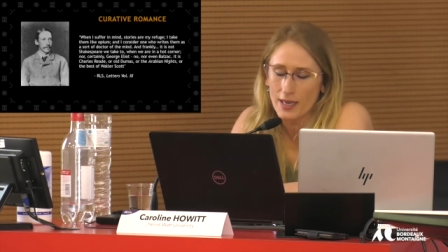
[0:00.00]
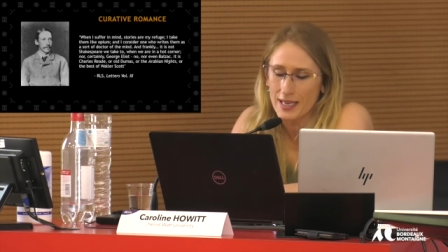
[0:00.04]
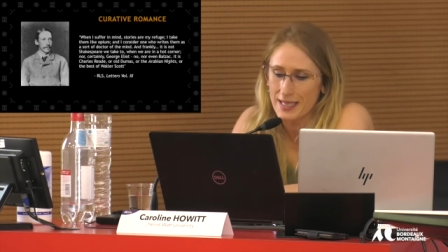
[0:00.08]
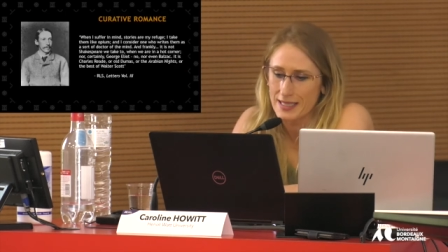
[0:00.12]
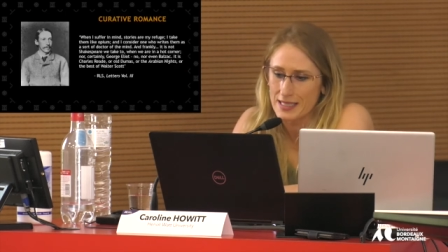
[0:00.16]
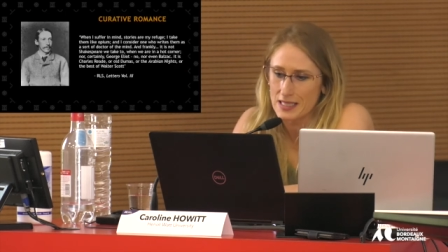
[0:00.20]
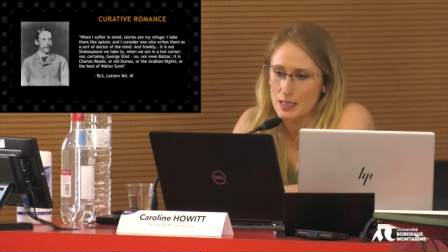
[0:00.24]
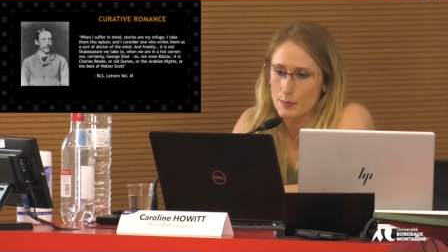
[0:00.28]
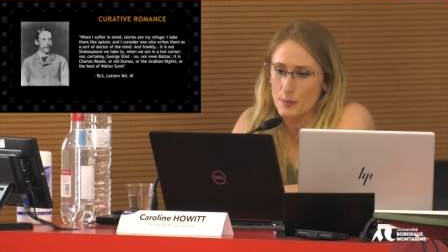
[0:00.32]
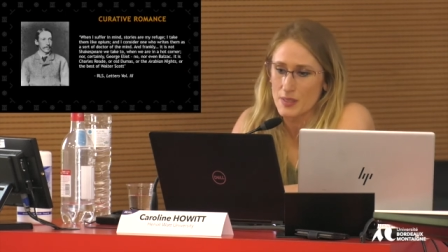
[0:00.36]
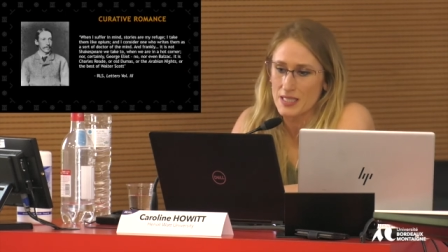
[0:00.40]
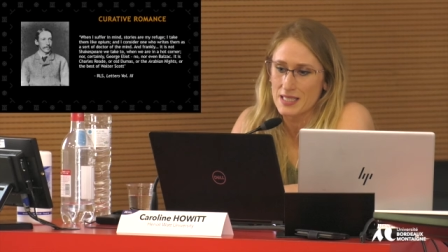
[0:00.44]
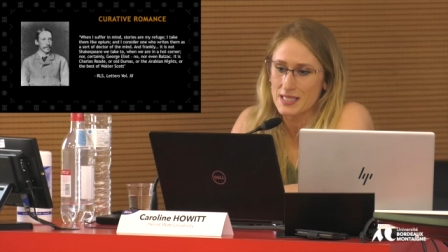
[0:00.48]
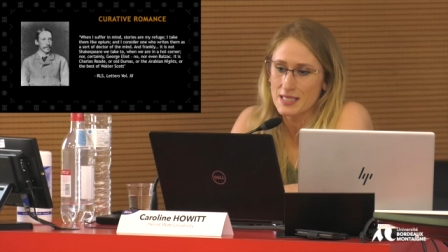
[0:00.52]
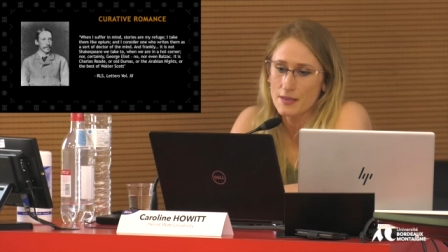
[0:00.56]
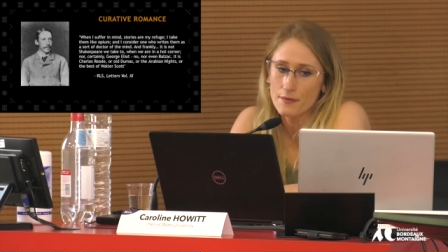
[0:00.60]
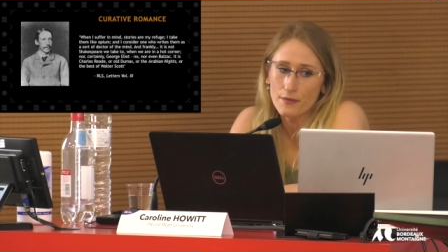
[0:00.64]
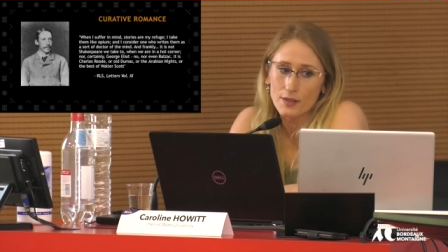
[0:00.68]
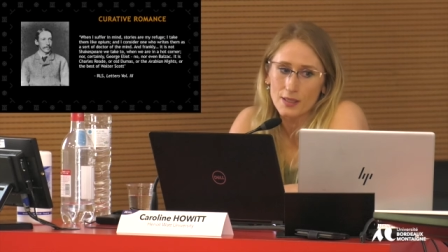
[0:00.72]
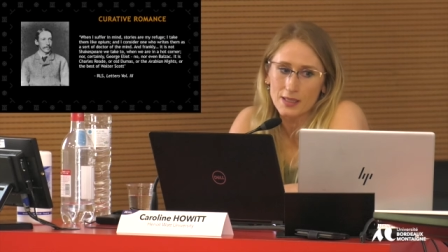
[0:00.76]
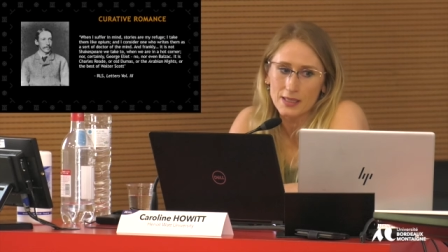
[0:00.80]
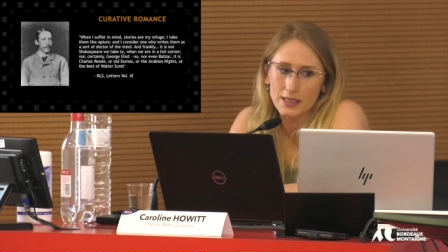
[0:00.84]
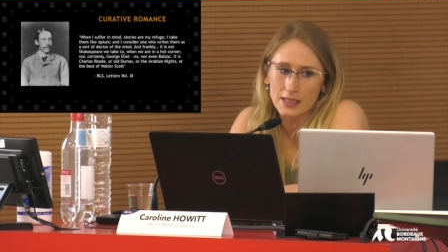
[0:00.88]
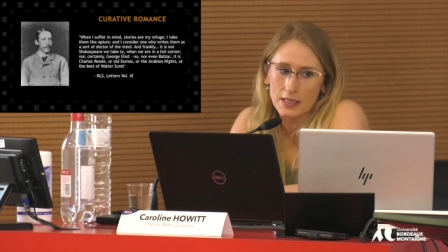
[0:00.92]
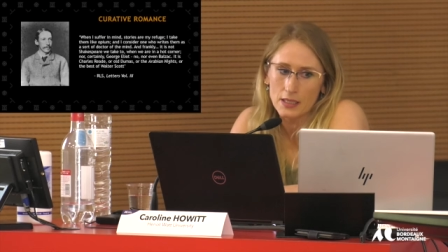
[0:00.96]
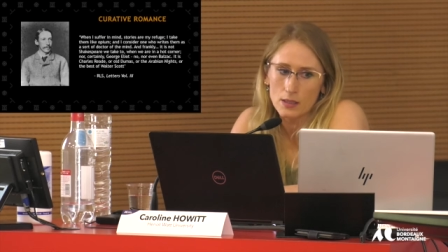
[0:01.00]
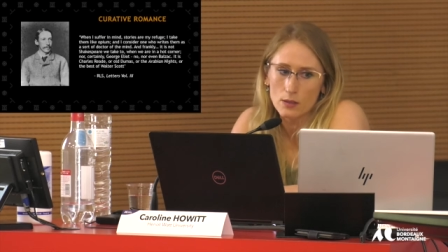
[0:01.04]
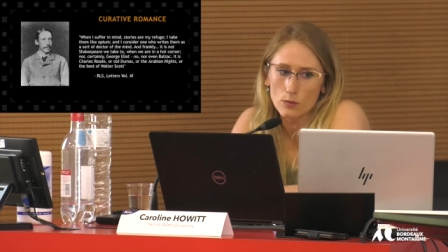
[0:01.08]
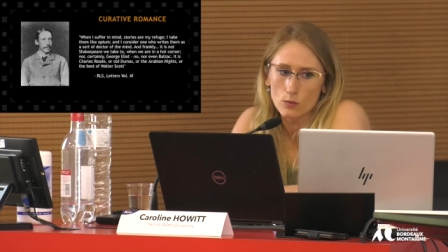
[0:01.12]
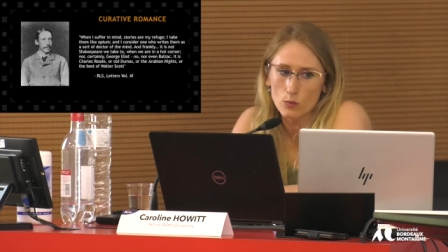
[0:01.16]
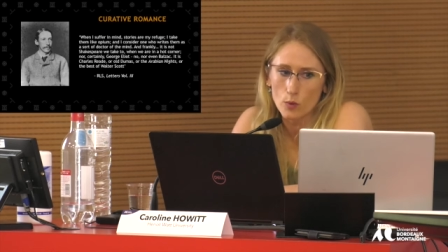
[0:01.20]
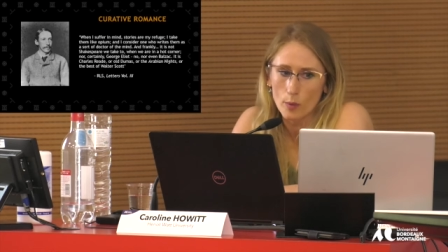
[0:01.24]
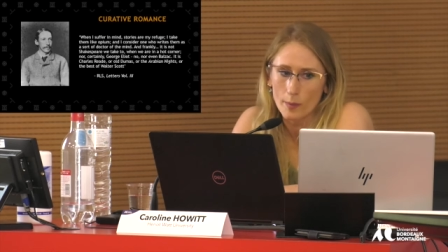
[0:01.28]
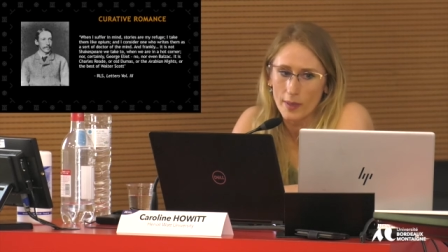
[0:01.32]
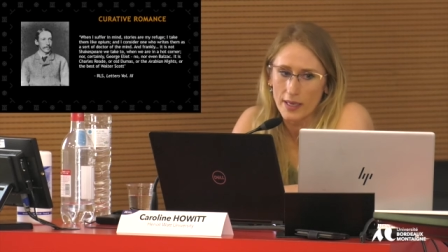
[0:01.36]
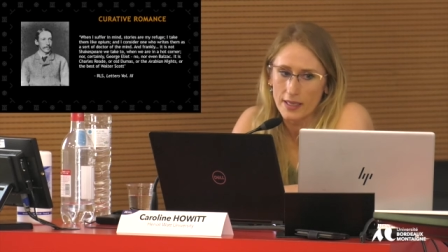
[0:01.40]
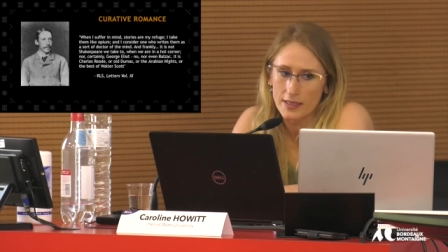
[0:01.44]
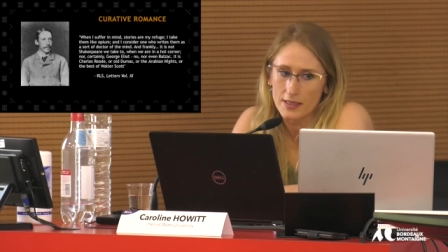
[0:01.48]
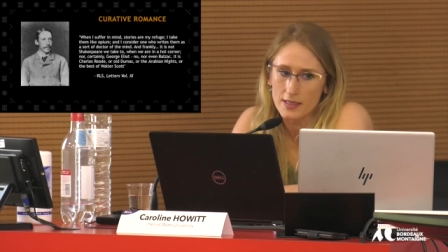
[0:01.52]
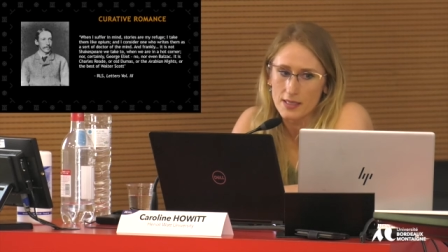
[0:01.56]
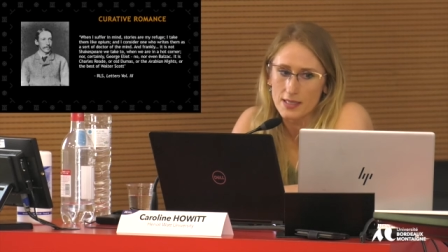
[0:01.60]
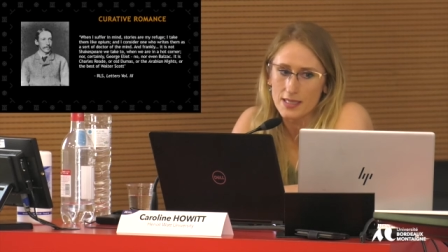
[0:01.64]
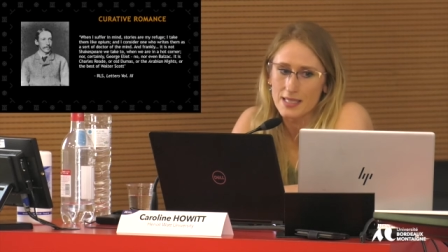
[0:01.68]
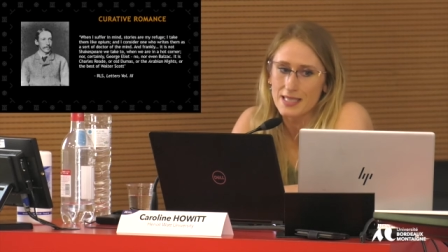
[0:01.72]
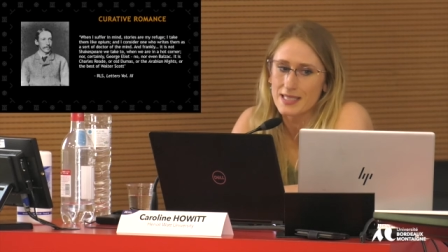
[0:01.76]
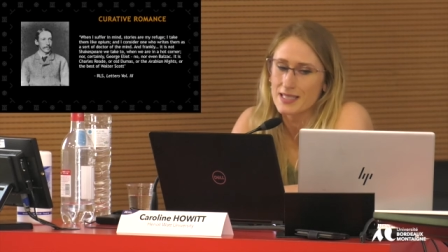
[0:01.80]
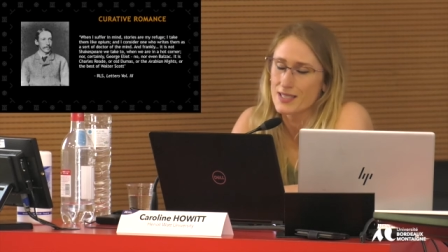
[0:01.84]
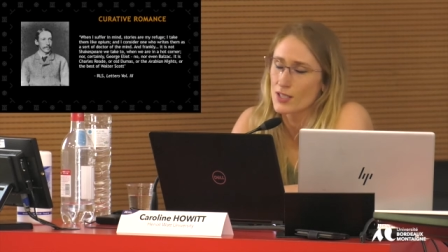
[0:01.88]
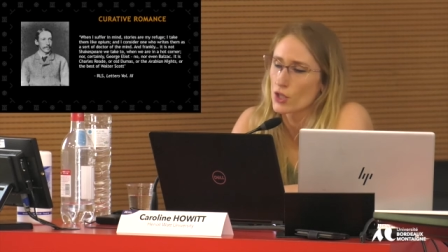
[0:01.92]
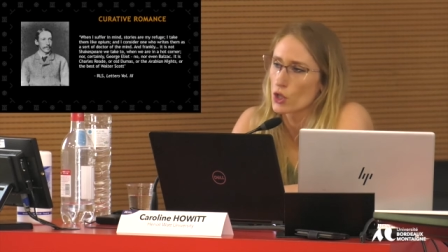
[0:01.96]
and specifically romance,
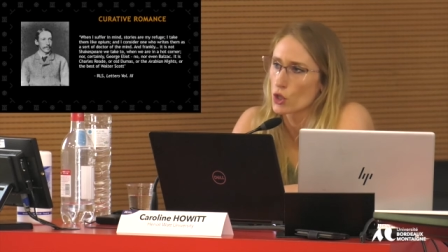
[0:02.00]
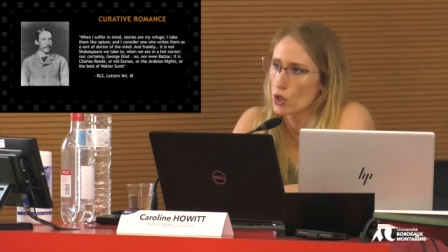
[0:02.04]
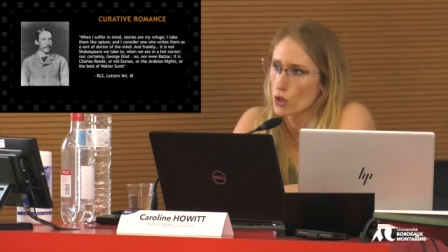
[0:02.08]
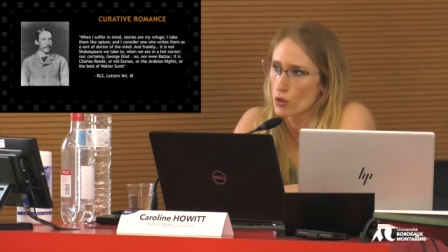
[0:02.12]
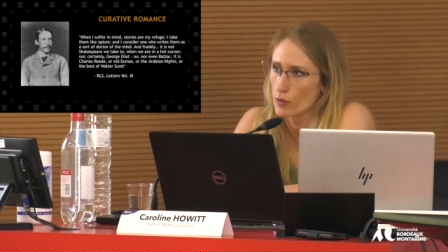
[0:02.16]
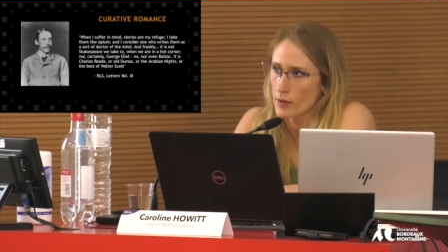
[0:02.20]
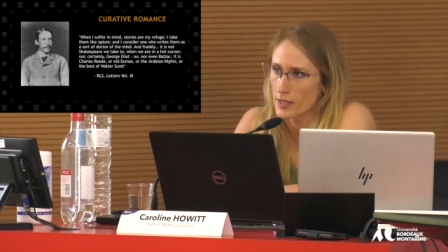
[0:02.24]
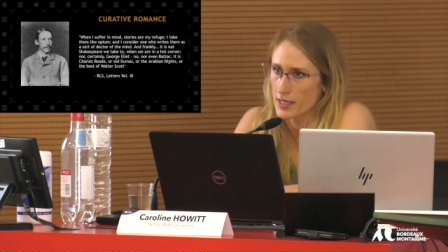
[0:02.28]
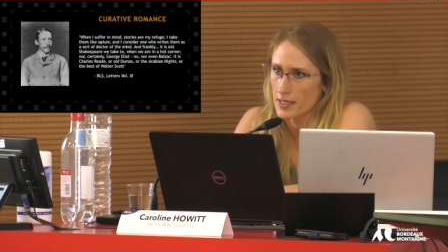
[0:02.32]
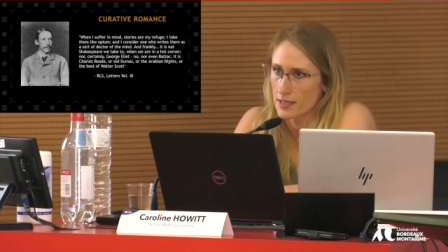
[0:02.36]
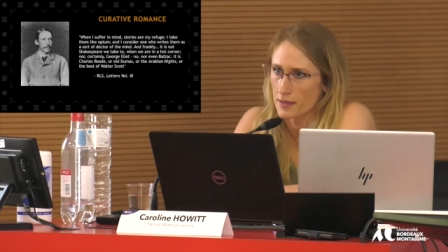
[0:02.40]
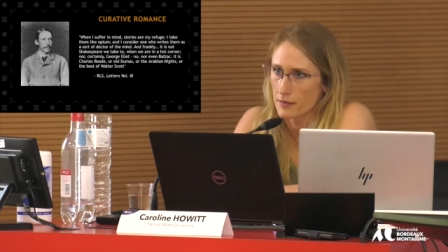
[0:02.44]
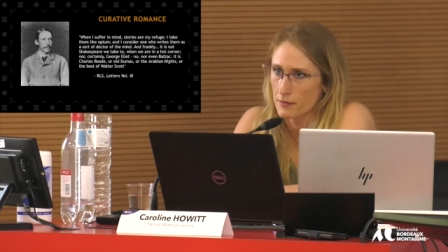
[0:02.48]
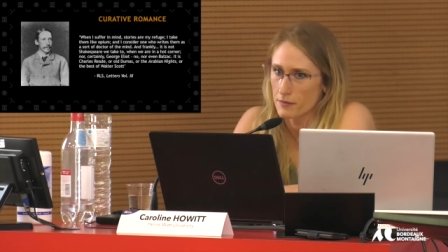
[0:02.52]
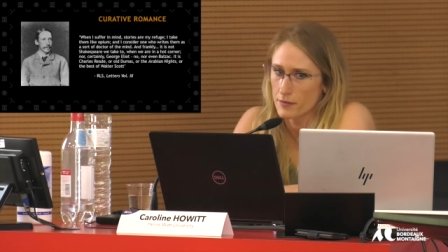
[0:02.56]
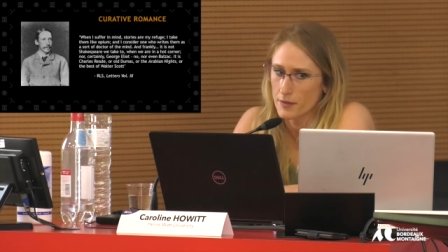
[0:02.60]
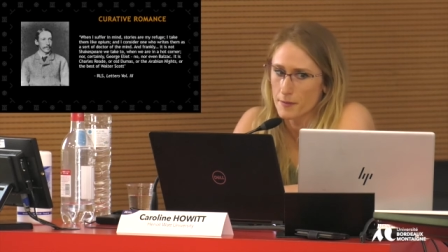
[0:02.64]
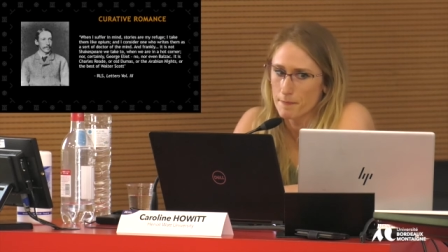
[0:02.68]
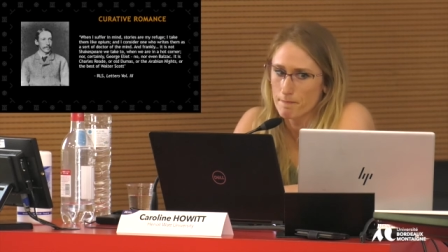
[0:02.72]
is curative.